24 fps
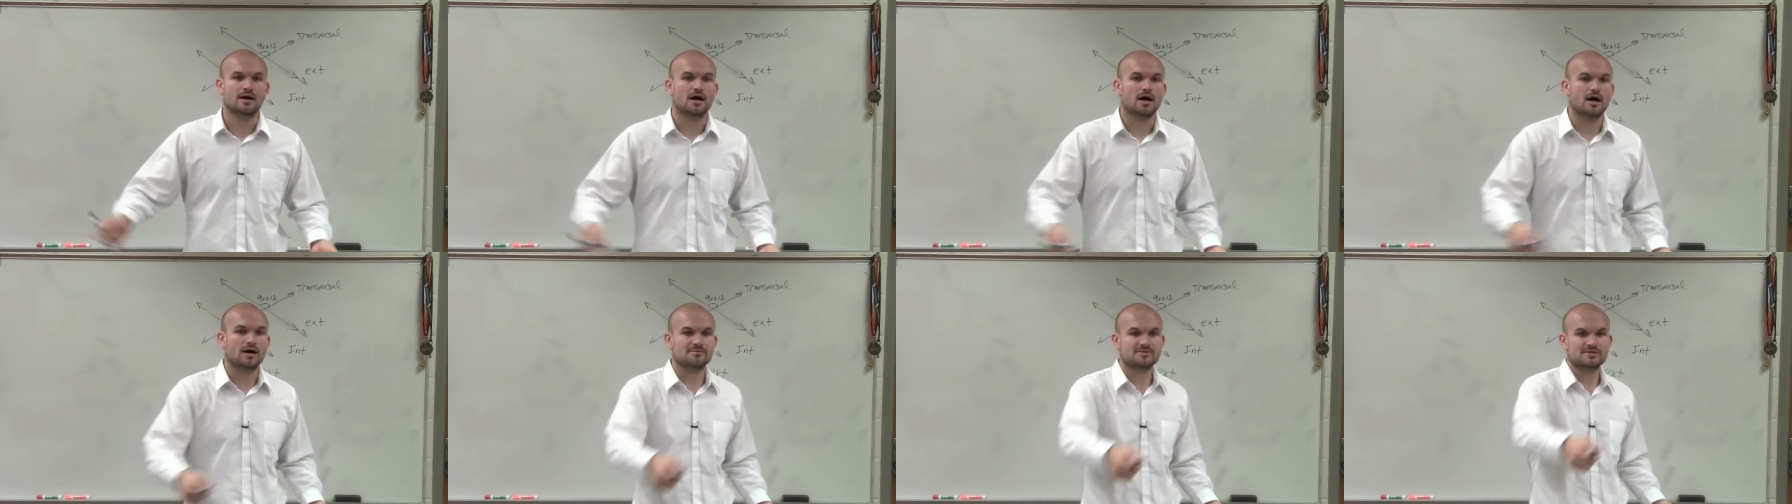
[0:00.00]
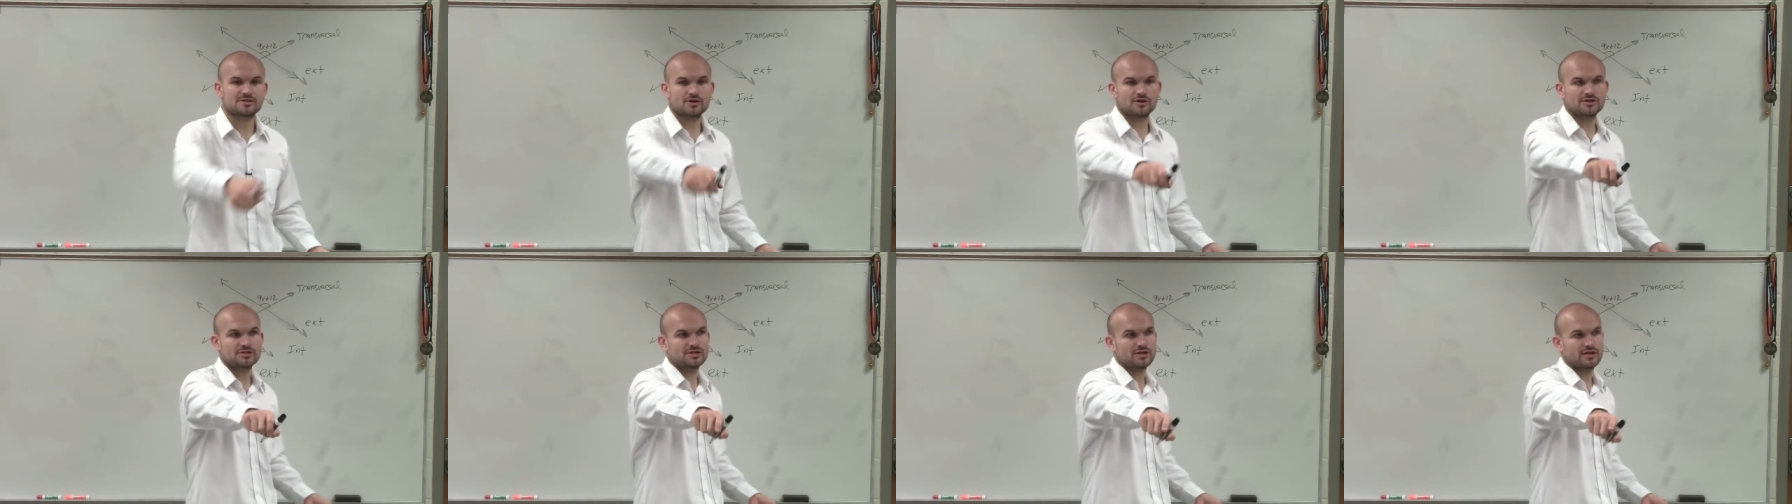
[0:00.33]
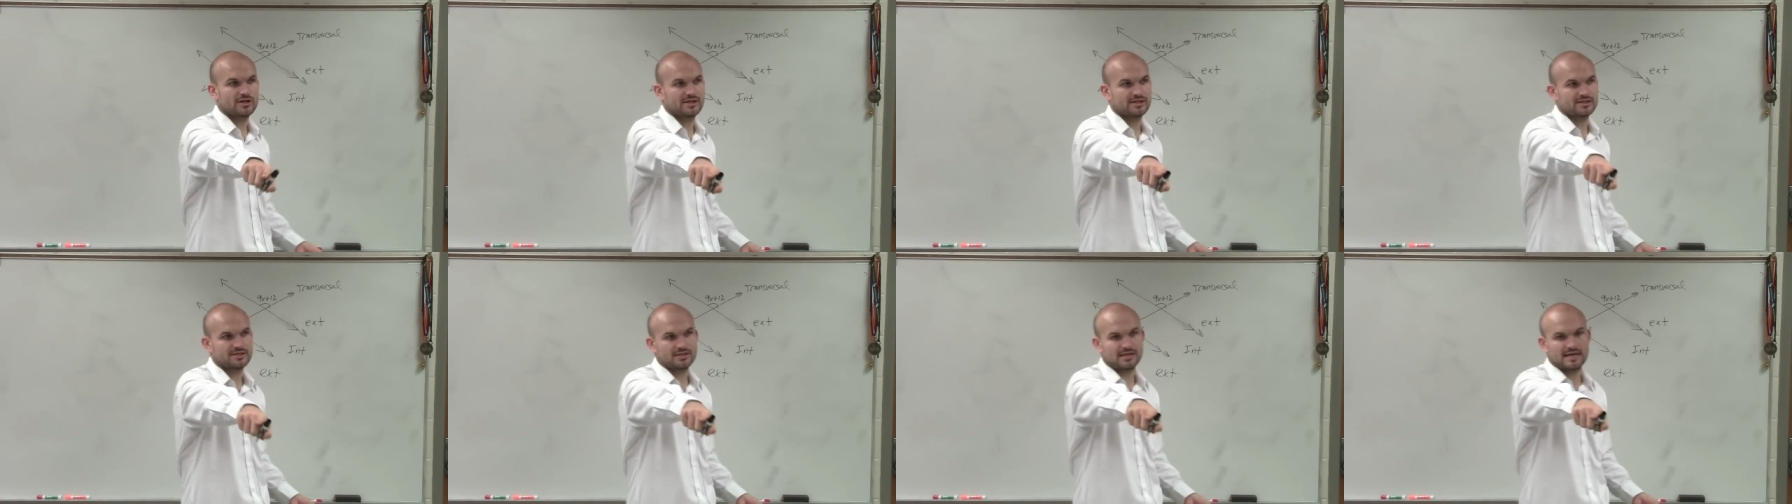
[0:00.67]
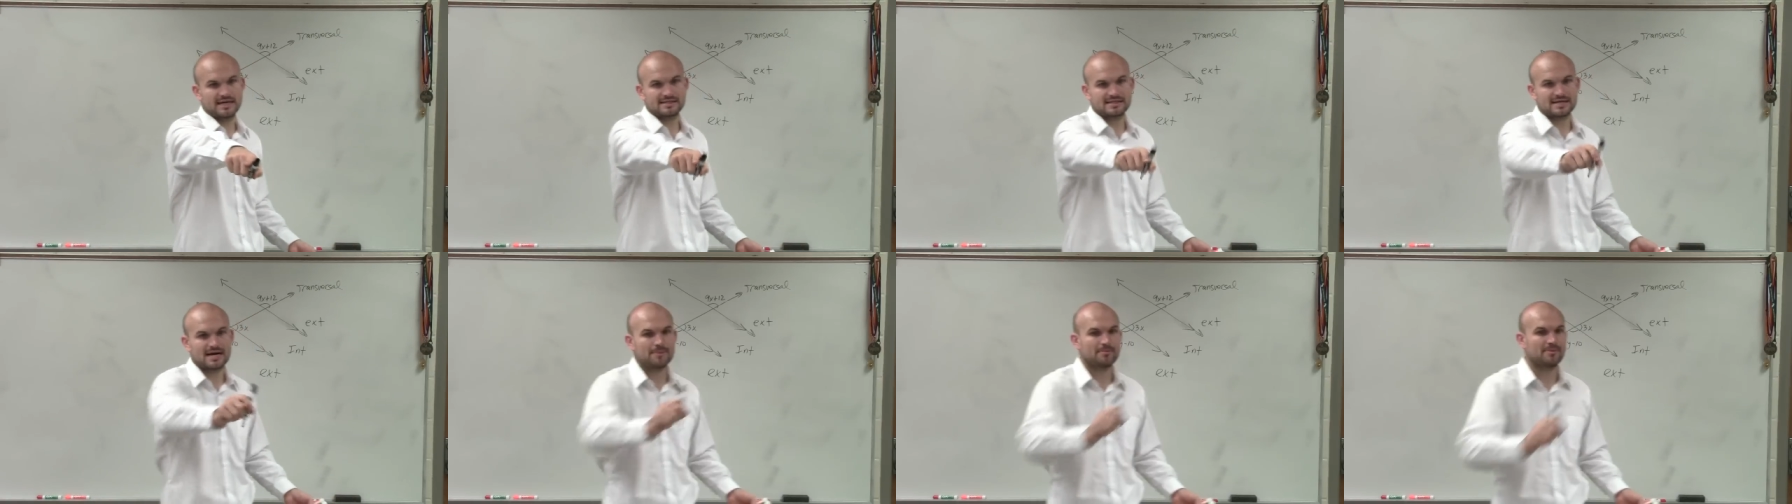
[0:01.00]
I'm just going to turn into
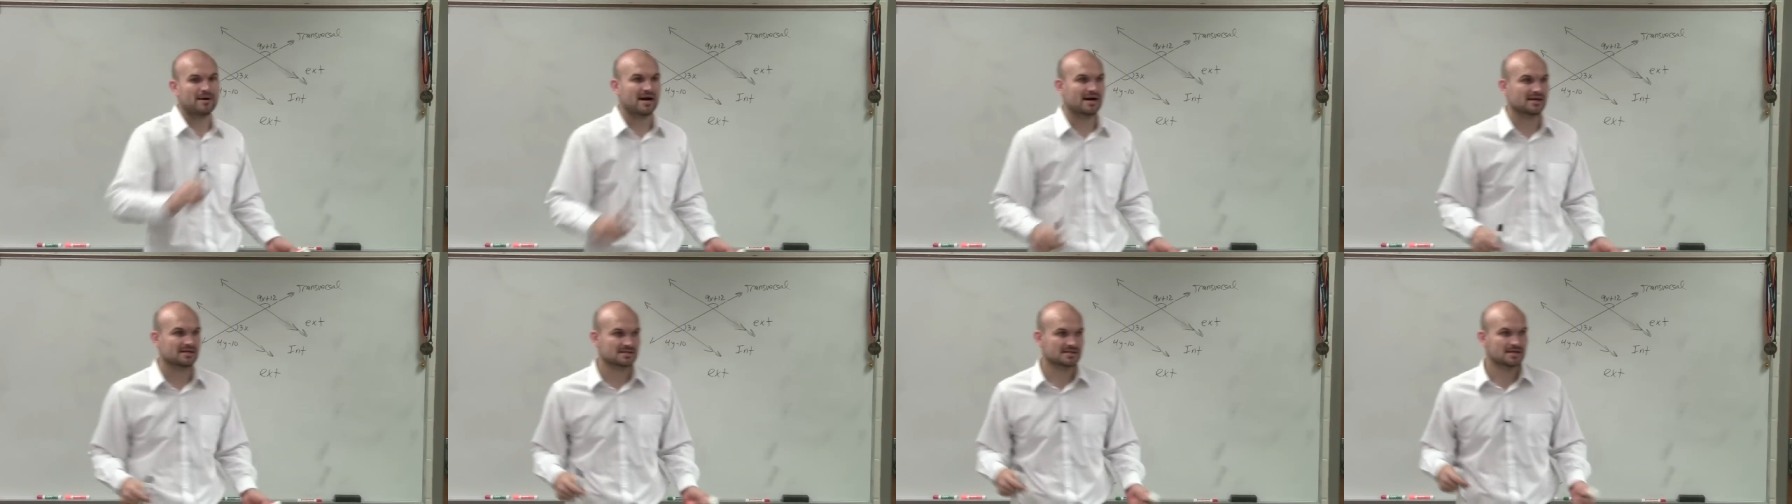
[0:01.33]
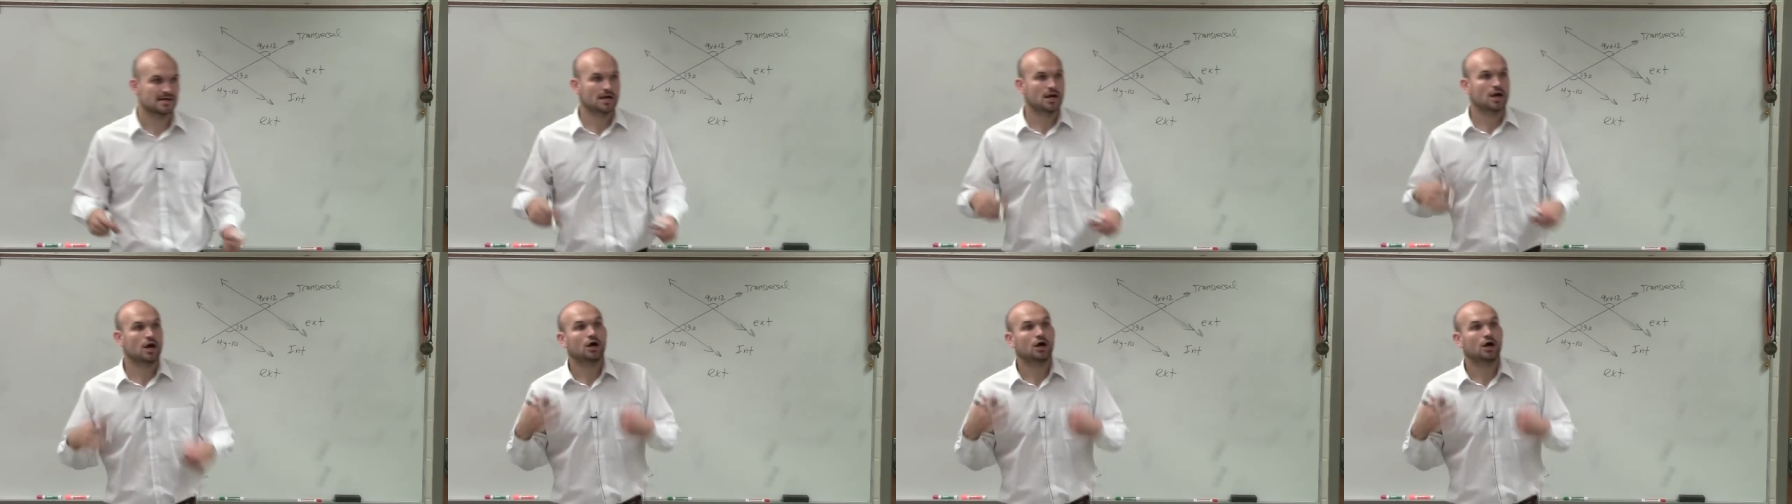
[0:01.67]
that top box.